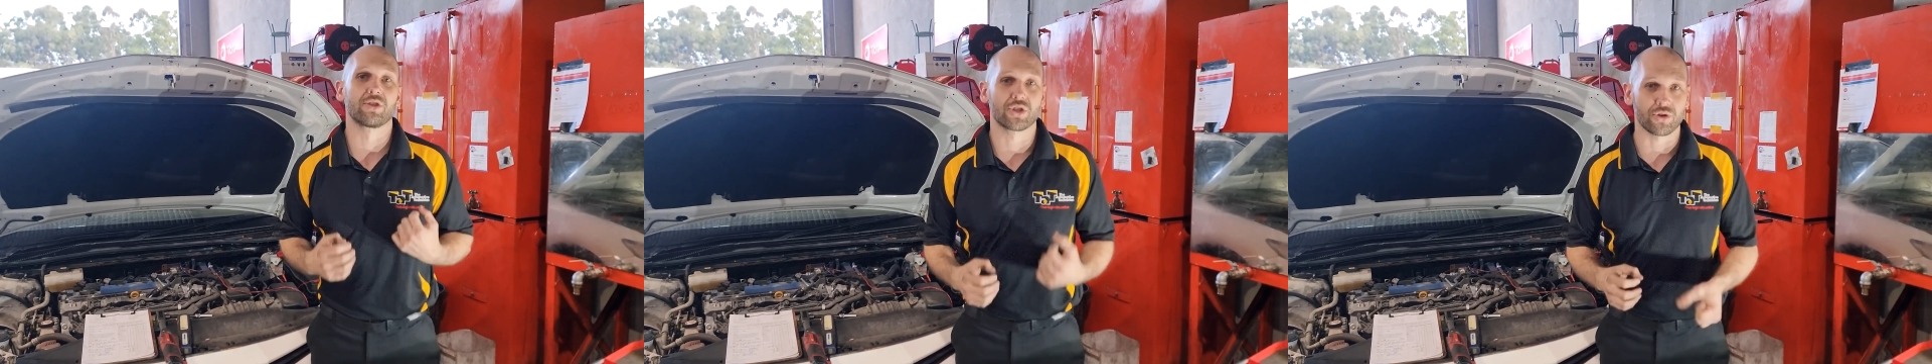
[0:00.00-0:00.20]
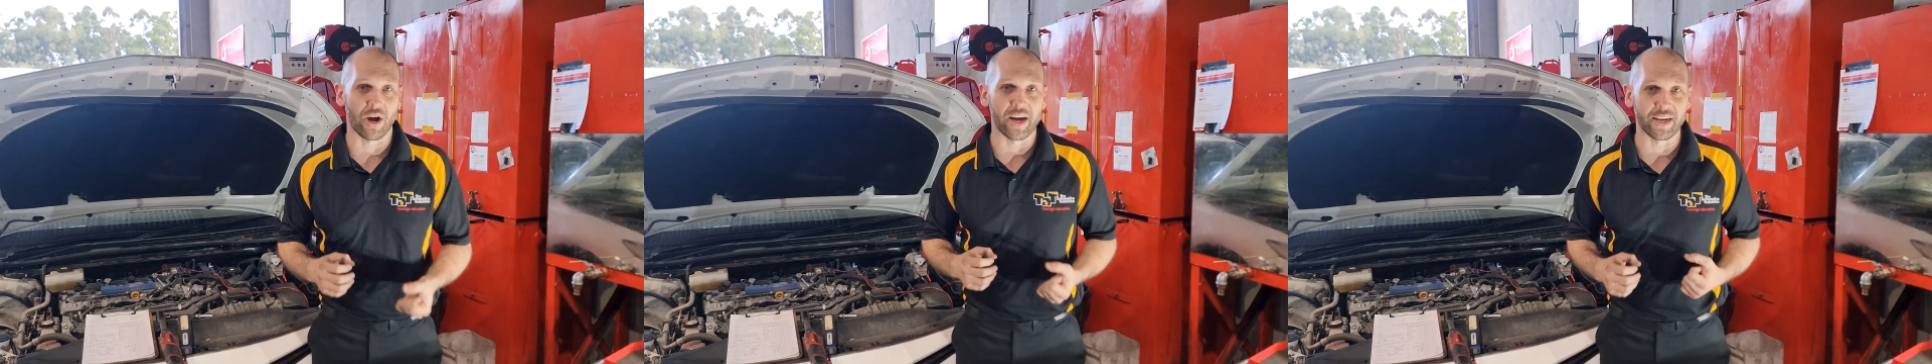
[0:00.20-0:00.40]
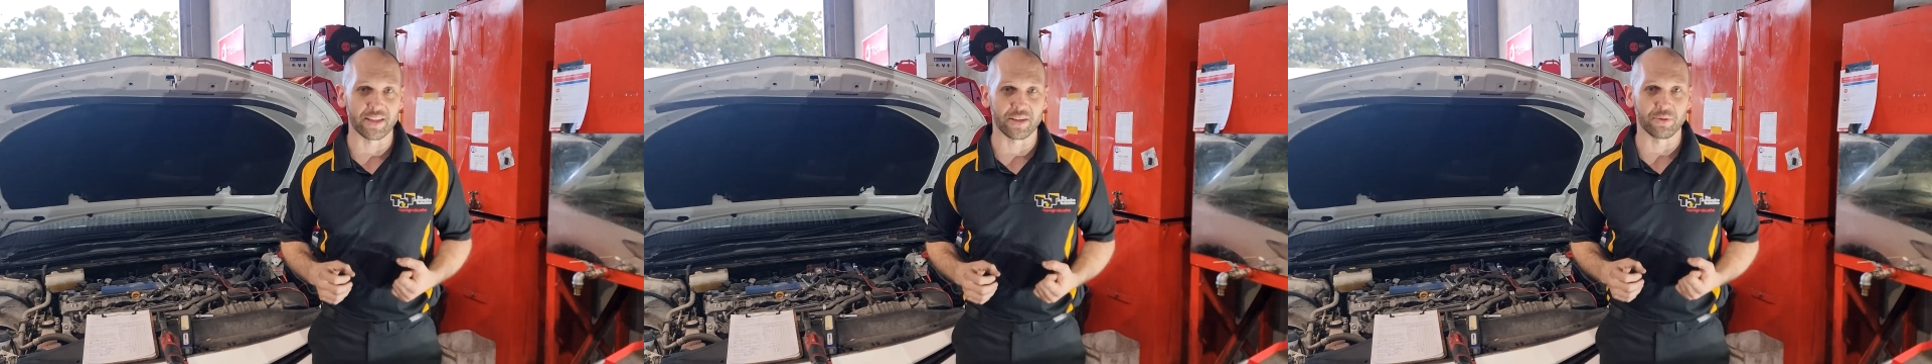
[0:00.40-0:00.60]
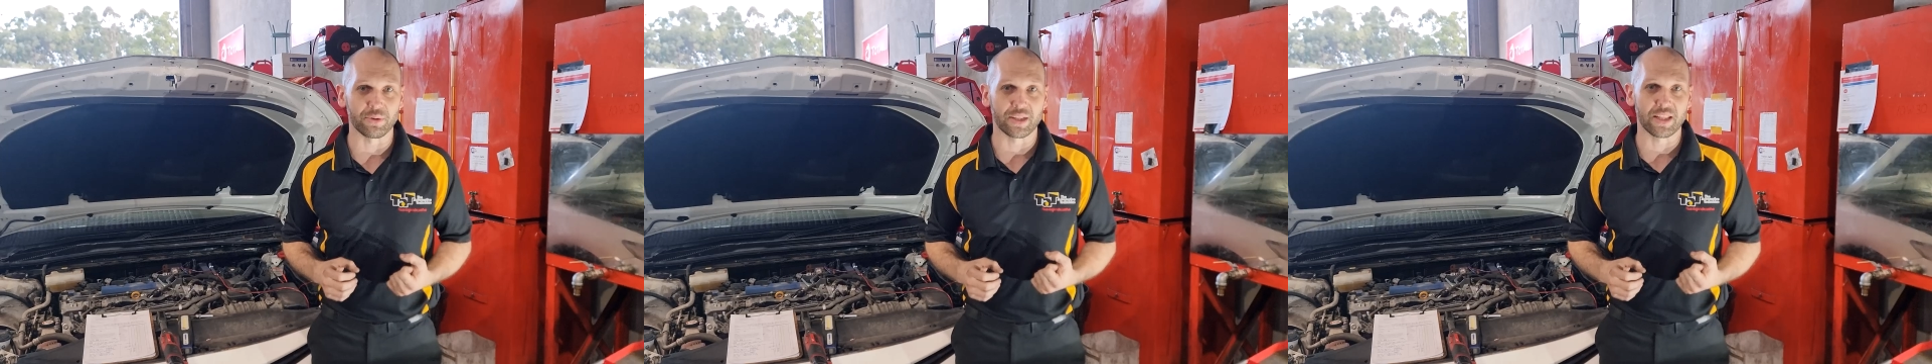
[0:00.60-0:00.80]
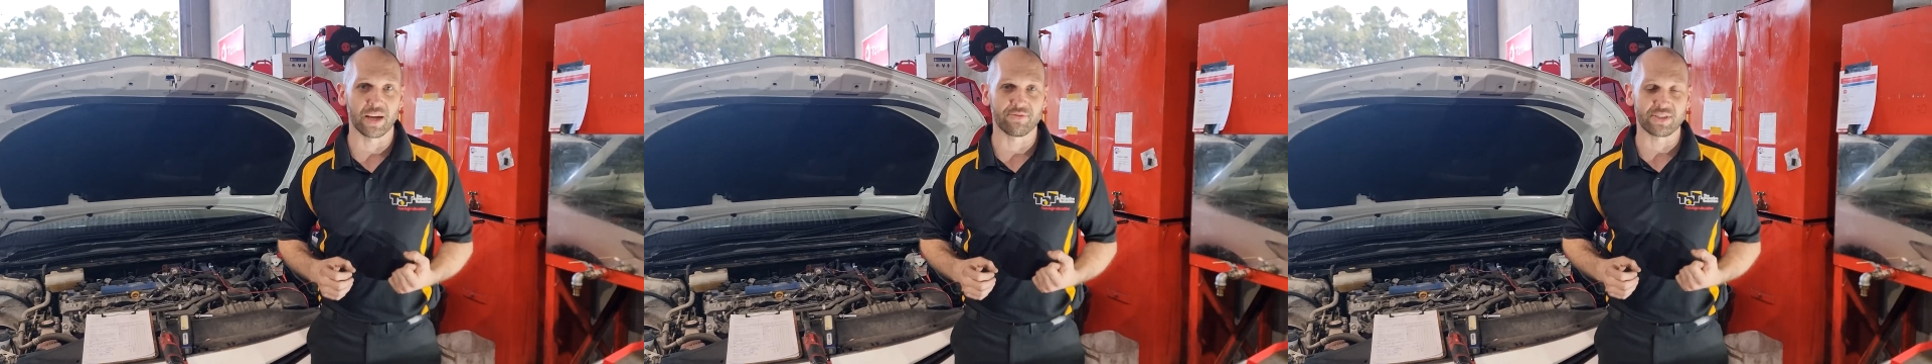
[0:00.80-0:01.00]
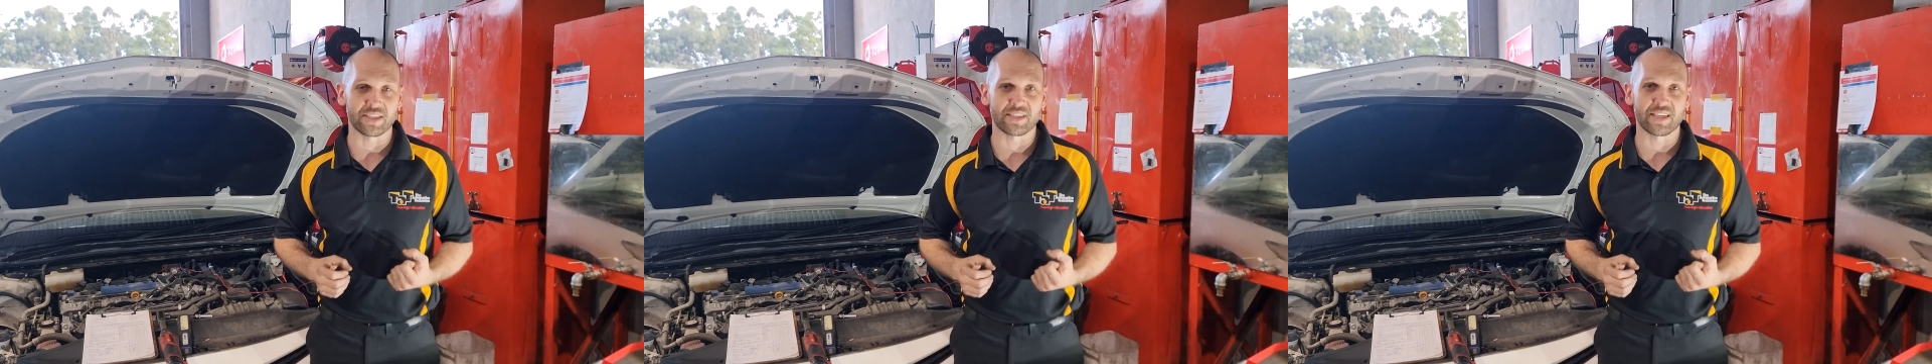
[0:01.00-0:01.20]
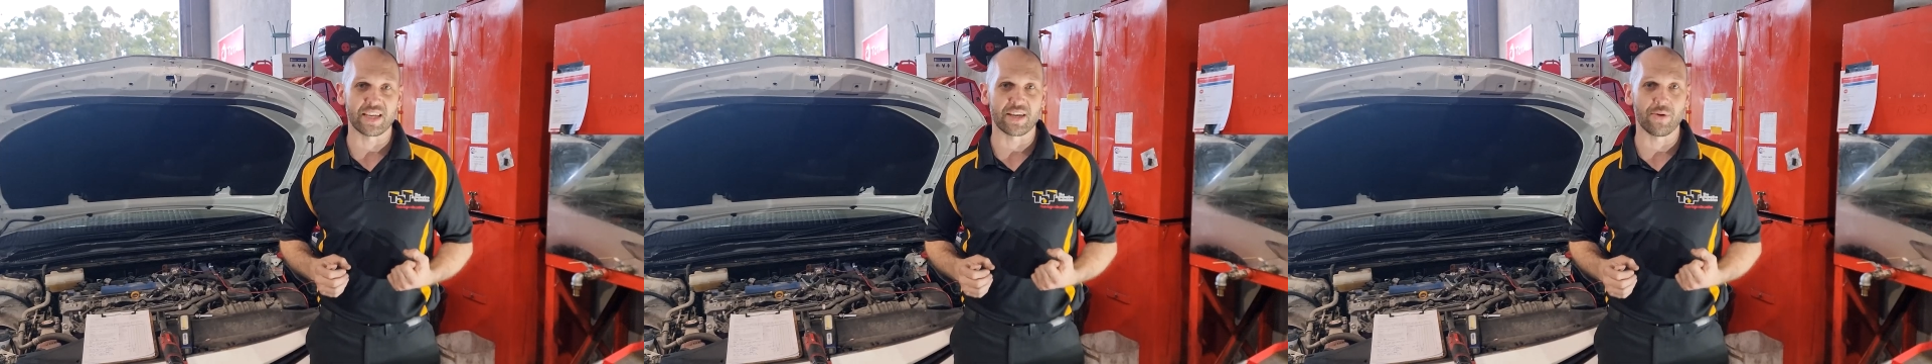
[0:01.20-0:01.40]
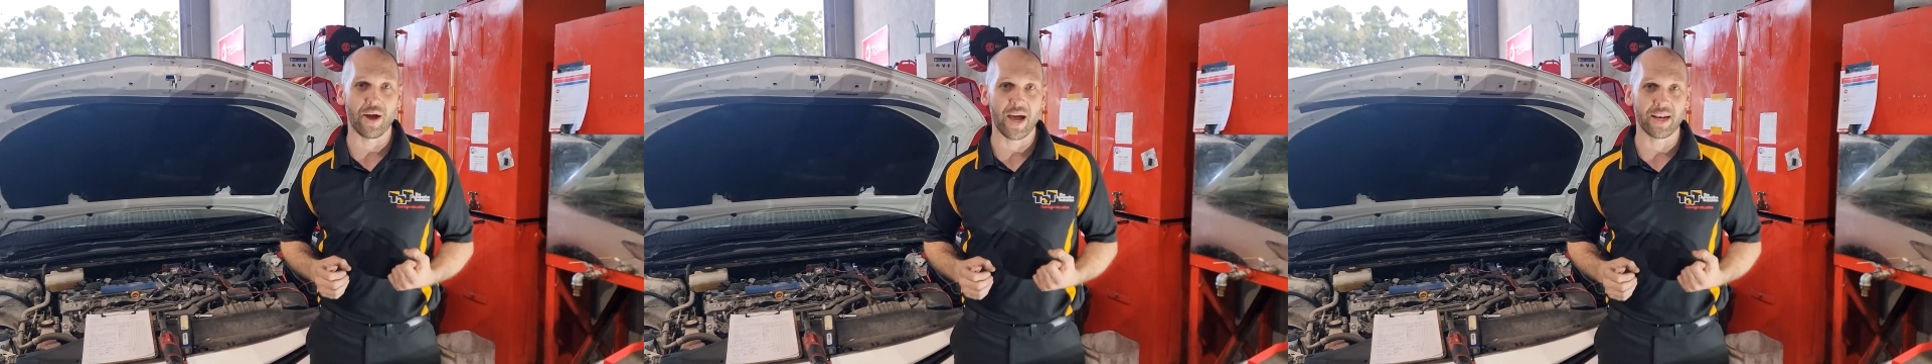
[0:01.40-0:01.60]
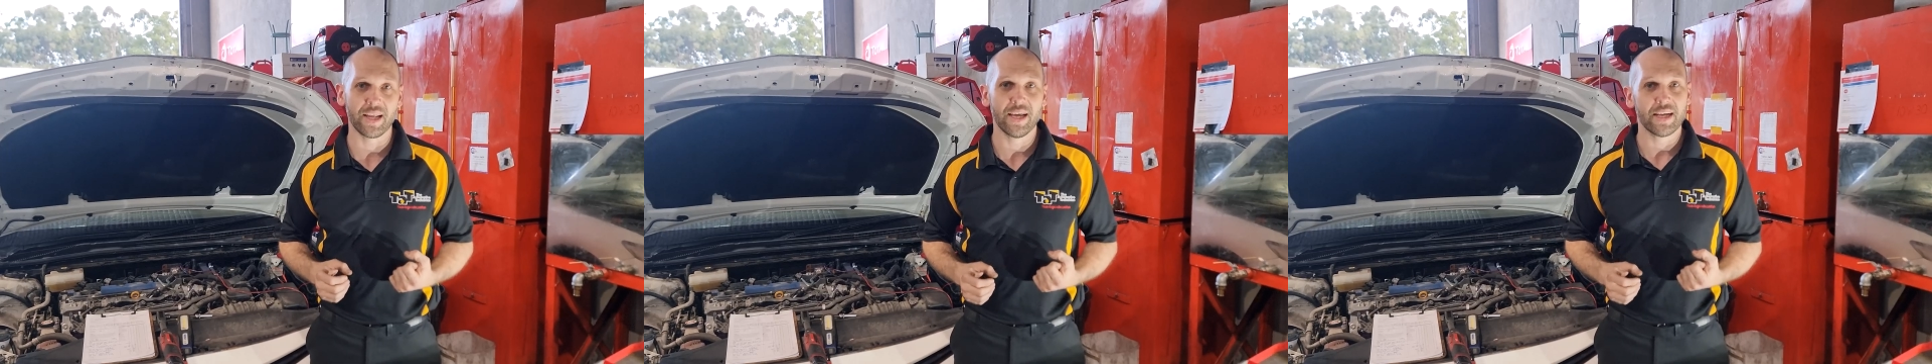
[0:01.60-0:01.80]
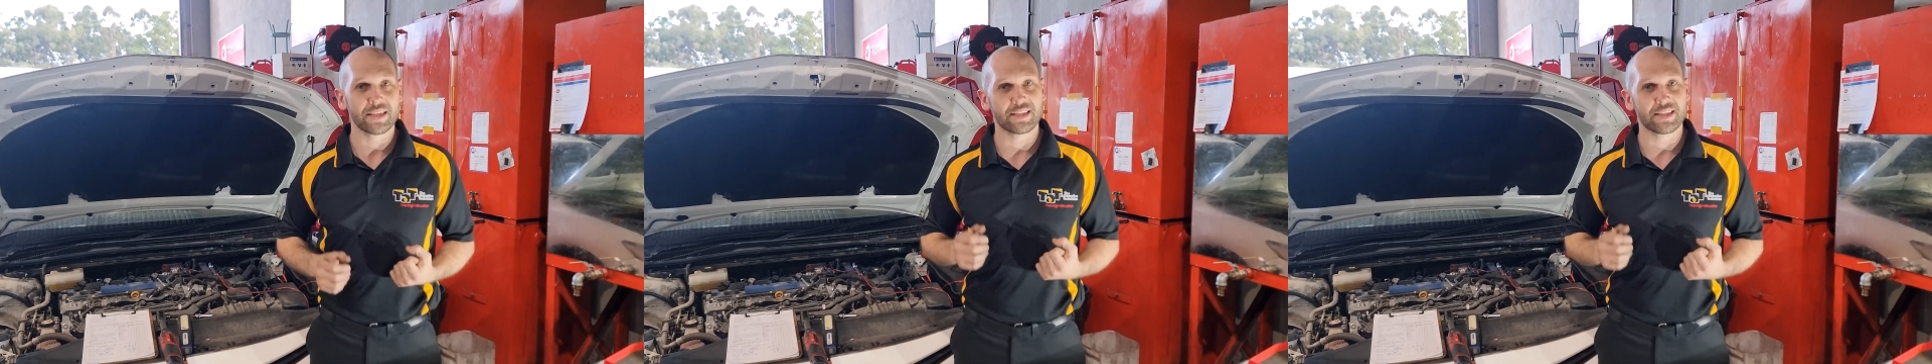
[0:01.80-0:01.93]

training that we'd love to see you at.